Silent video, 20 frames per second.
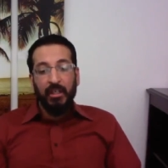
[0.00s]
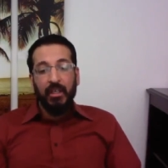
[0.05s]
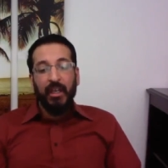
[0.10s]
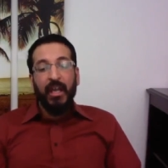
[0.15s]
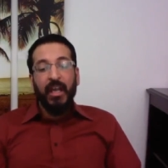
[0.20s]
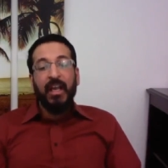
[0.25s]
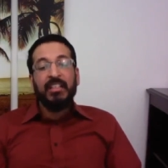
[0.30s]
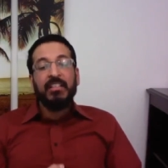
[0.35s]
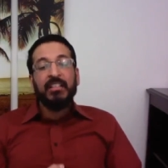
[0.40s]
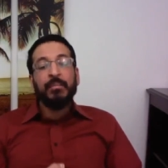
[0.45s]

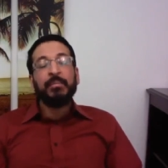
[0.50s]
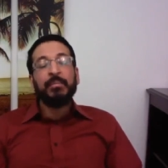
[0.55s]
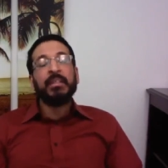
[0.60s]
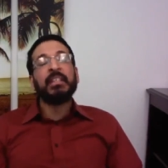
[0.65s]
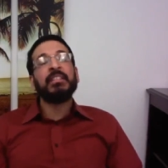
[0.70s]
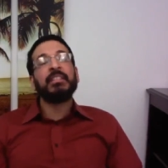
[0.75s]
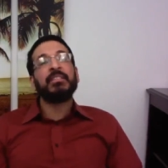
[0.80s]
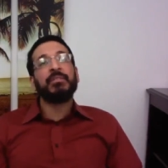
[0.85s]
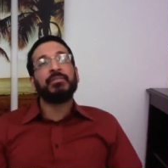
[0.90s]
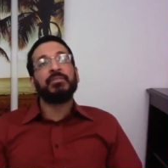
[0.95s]
as a
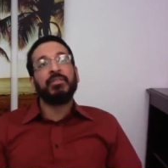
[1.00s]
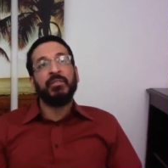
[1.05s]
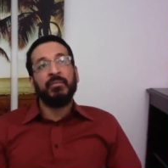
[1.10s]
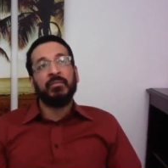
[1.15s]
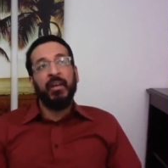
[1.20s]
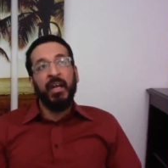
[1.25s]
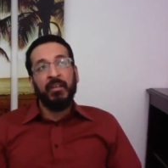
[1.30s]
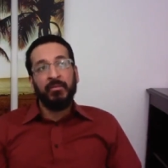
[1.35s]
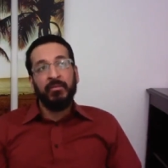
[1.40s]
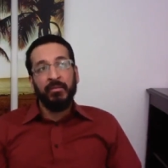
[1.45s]
means of
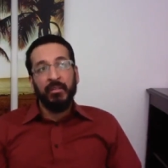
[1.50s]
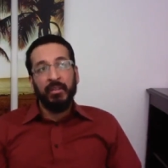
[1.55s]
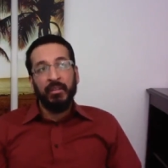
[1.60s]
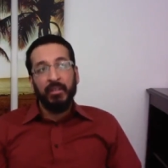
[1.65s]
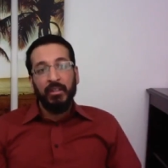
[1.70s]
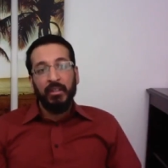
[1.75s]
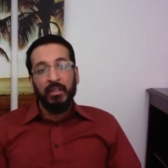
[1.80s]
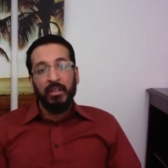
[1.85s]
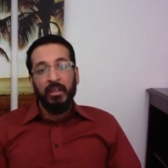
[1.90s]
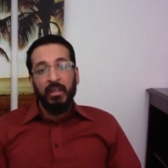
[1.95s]
survival.
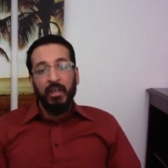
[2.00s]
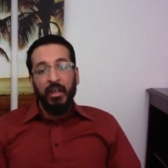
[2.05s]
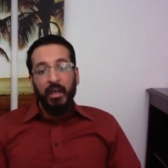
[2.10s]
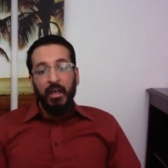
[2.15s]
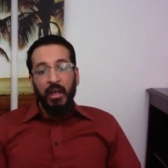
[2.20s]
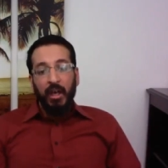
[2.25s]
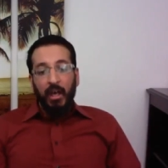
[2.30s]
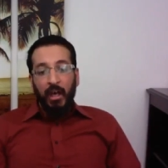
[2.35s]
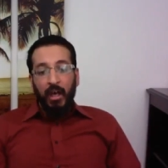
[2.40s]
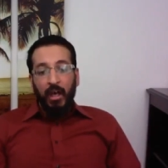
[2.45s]

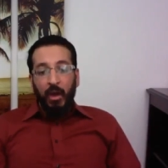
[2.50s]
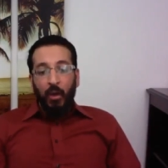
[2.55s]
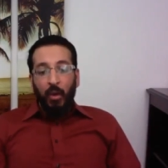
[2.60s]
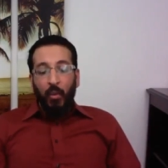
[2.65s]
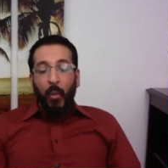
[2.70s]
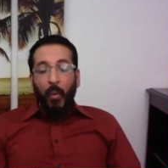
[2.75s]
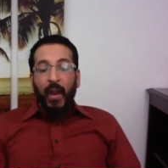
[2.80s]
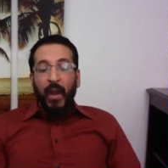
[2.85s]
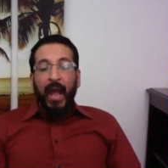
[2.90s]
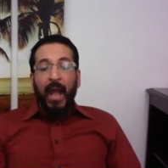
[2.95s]

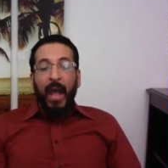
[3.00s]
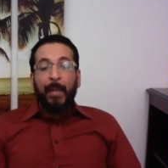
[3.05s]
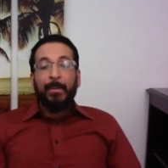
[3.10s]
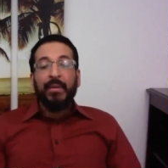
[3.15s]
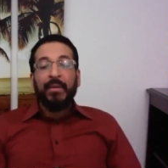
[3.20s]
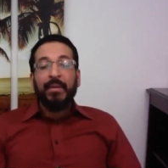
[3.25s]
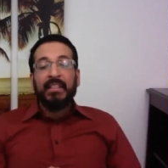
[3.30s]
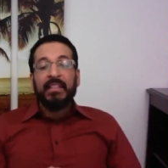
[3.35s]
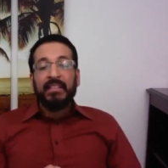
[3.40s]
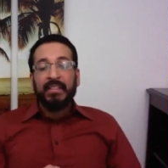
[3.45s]
What
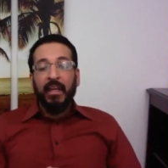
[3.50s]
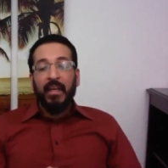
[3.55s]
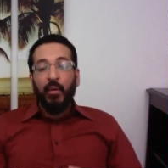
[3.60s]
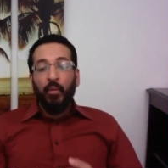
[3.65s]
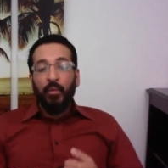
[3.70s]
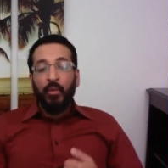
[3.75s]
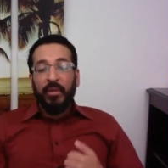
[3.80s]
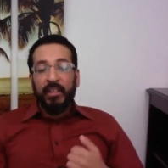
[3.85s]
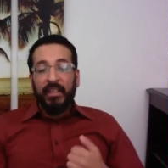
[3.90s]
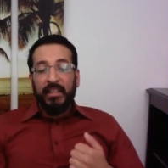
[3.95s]
happened is
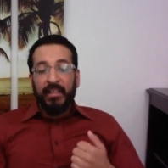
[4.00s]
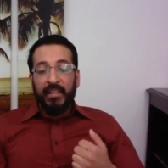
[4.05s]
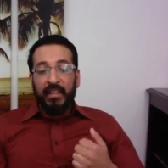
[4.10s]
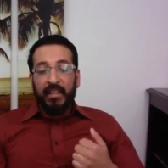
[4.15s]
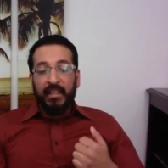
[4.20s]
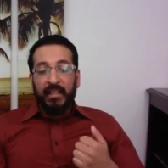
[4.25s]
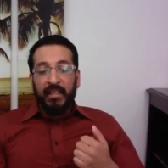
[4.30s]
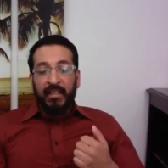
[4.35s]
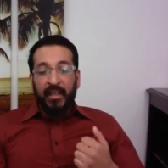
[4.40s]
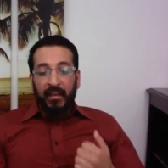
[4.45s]
that
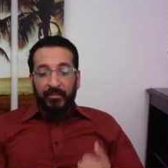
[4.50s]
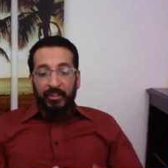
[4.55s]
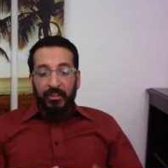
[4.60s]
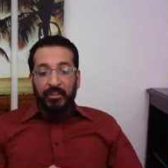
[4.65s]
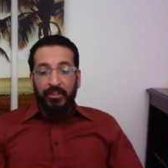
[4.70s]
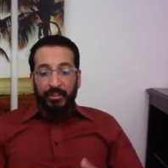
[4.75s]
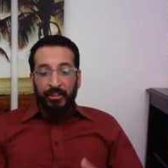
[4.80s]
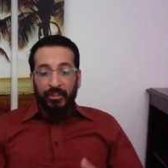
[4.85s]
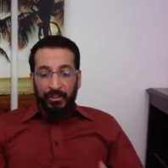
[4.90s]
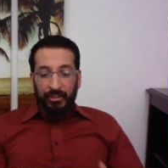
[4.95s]
we
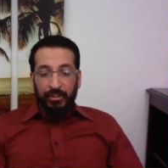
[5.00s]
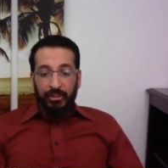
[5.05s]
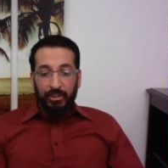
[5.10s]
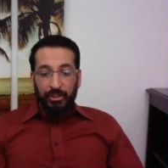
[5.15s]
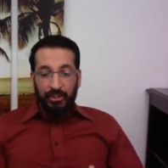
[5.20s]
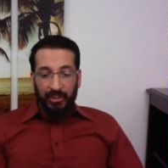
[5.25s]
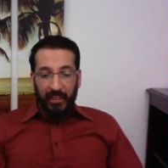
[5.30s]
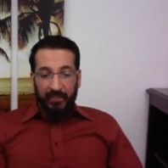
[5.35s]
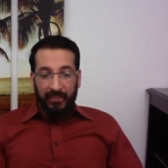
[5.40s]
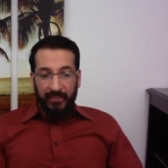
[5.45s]
never learned
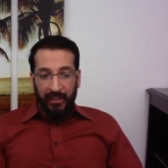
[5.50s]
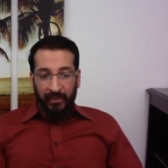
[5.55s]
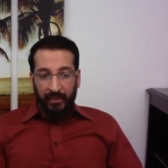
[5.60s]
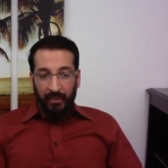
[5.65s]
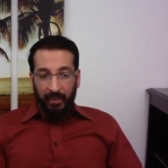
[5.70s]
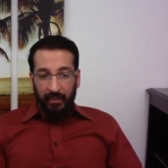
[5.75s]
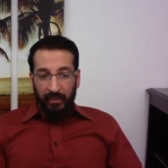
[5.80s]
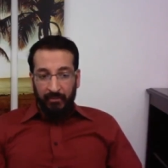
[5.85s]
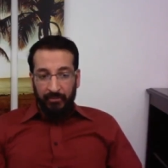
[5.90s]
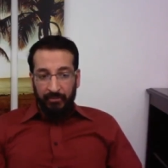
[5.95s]
to shut that
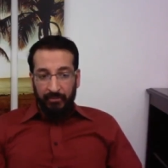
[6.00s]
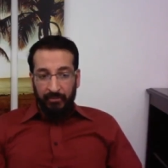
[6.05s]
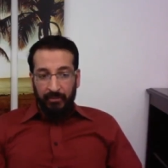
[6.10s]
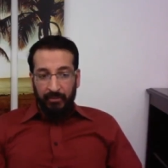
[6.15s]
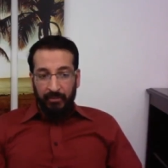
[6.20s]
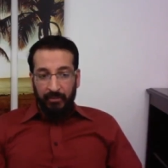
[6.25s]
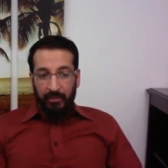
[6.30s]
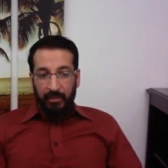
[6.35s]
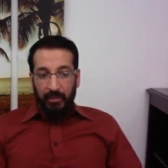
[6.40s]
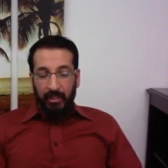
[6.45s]
off.
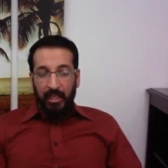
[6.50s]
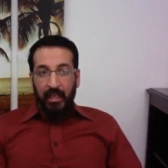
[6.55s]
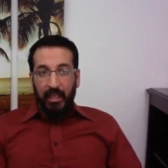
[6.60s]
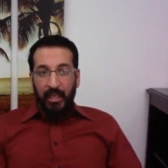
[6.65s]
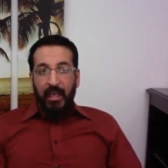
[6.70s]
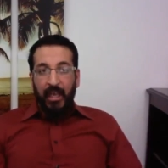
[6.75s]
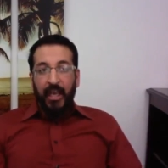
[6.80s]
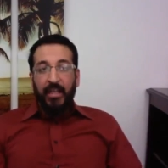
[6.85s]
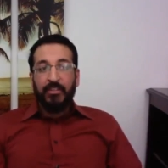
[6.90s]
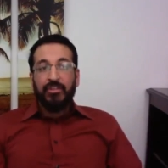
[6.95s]

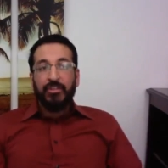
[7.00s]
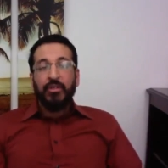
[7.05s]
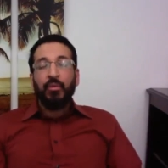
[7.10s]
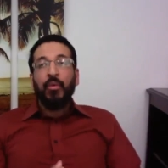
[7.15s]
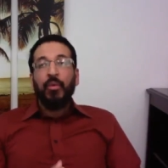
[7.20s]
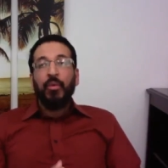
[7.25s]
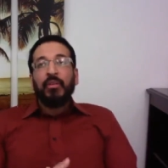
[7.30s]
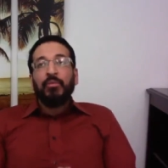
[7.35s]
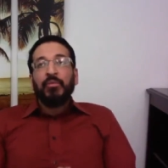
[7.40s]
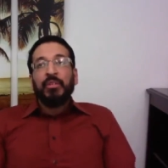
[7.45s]
And so
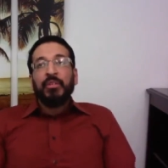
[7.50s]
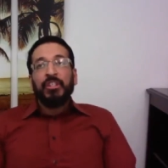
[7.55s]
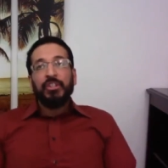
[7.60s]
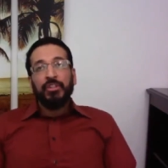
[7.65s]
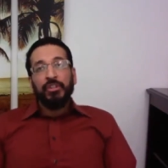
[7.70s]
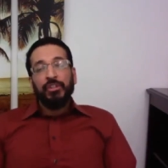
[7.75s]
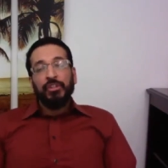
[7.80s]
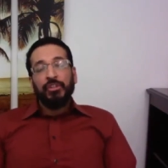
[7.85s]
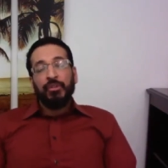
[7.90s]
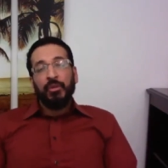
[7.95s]
what
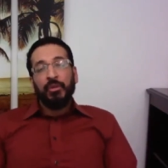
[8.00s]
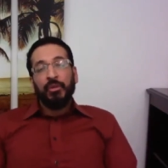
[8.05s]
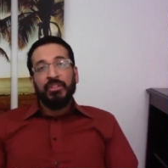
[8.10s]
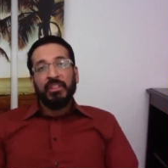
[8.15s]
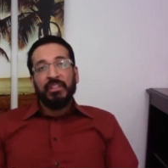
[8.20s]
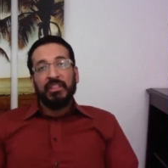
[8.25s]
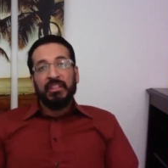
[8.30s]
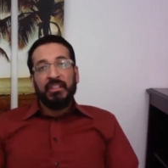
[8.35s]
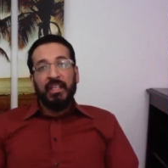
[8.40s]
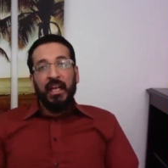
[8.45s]
research
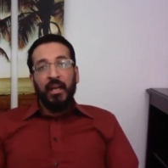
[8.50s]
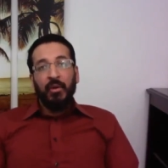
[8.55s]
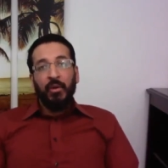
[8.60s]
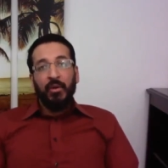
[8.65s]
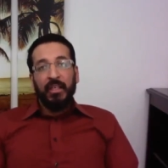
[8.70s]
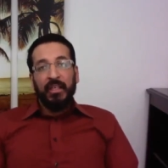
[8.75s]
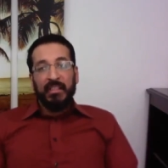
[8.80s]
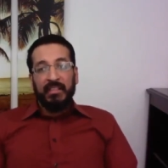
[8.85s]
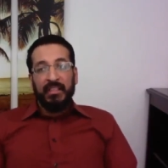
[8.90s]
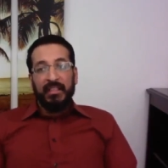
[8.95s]
shows us
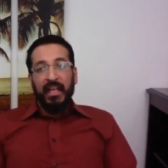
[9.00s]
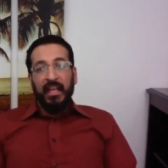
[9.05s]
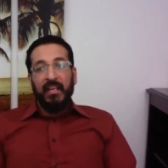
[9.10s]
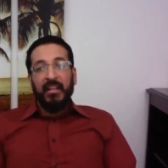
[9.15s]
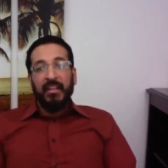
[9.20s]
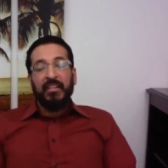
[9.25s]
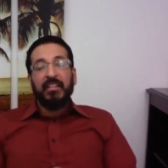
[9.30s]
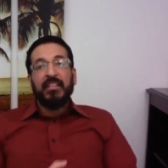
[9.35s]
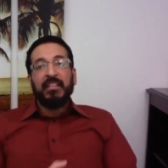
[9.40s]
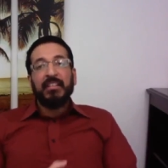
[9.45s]
now is
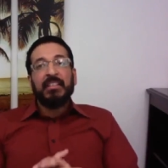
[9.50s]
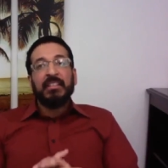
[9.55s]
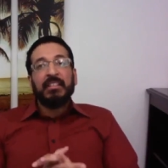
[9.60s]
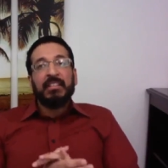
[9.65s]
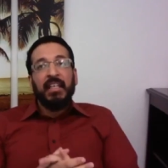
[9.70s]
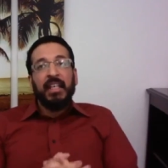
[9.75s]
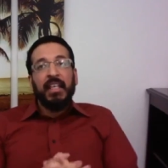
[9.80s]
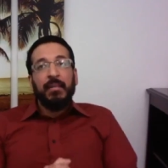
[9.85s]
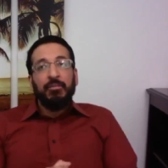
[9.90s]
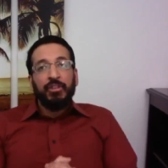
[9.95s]
that the
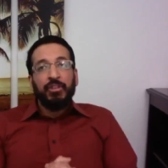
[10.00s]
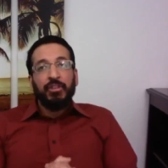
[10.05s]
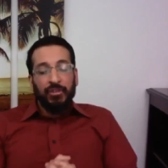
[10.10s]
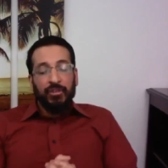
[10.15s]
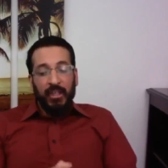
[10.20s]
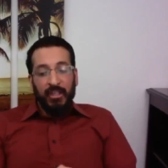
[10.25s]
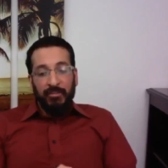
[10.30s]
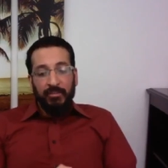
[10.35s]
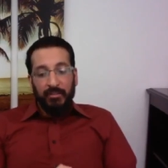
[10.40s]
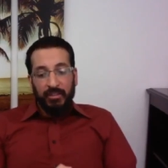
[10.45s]
same
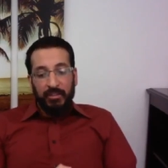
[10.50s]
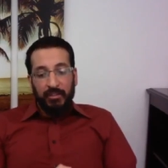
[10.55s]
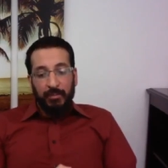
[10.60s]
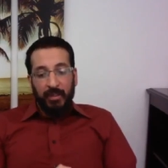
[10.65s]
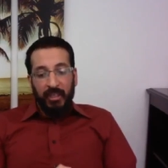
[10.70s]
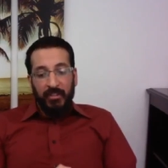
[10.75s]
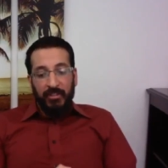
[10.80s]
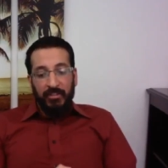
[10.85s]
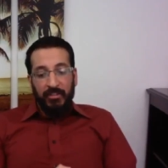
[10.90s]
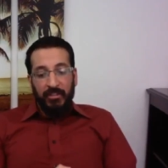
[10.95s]
stress
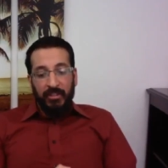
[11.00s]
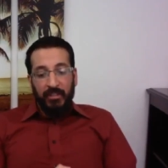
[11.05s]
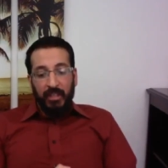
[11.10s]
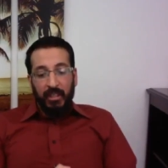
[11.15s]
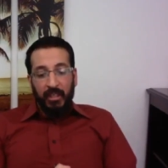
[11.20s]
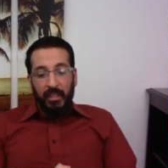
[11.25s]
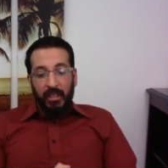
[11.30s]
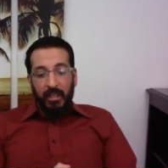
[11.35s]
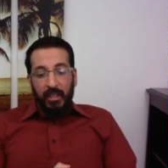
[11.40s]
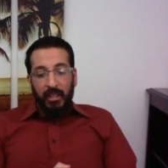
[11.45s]
response
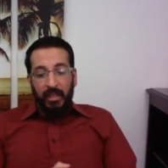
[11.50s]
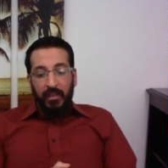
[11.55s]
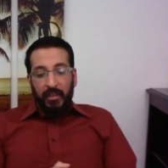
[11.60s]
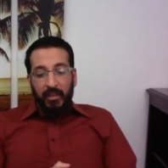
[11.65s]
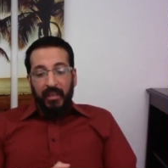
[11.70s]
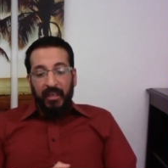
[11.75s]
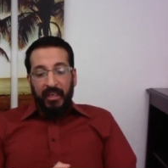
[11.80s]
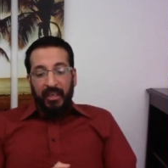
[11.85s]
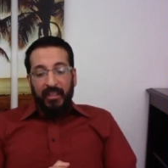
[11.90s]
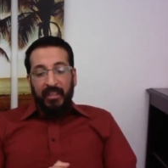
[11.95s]

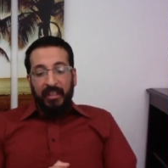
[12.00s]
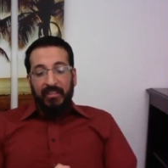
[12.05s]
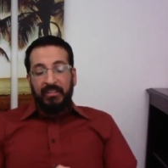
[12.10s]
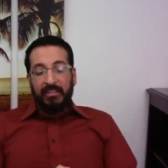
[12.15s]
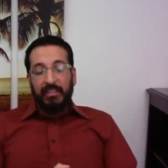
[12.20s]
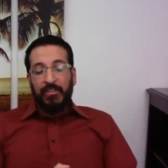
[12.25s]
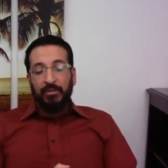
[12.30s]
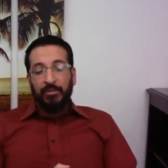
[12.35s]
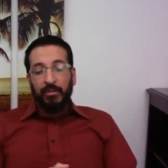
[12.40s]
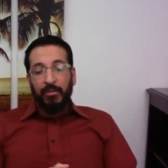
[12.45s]
that
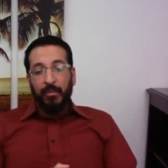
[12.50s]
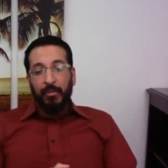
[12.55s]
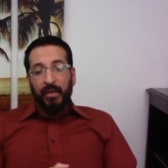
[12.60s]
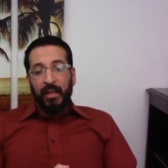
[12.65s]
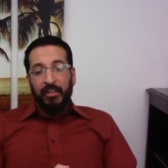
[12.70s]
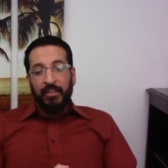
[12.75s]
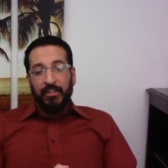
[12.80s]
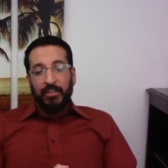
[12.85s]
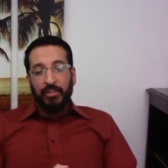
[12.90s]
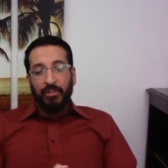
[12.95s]
kicks into our
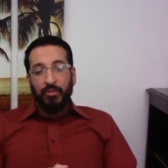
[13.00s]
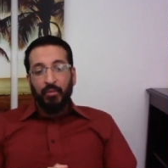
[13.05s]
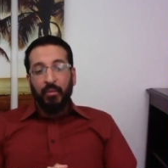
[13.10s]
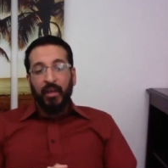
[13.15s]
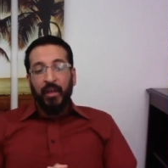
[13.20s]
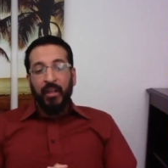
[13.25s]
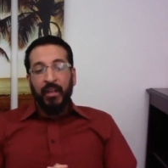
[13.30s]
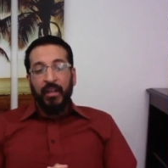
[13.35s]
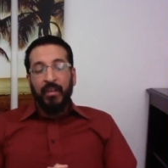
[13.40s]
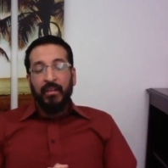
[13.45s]
bodies
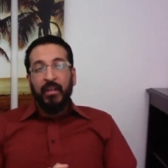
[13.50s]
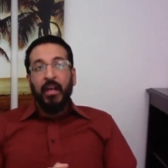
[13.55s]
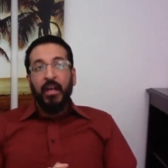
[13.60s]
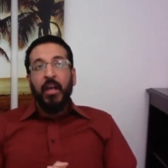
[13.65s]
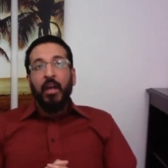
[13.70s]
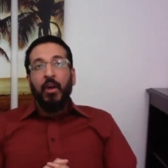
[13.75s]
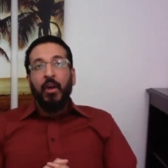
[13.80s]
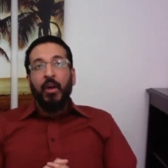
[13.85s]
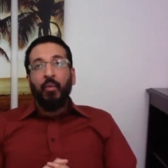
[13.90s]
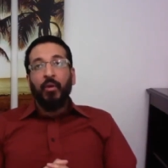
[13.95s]
when
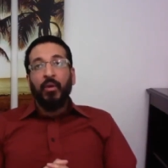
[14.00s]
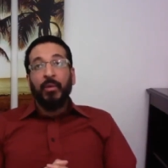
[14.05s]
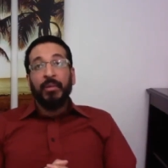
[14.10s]
we're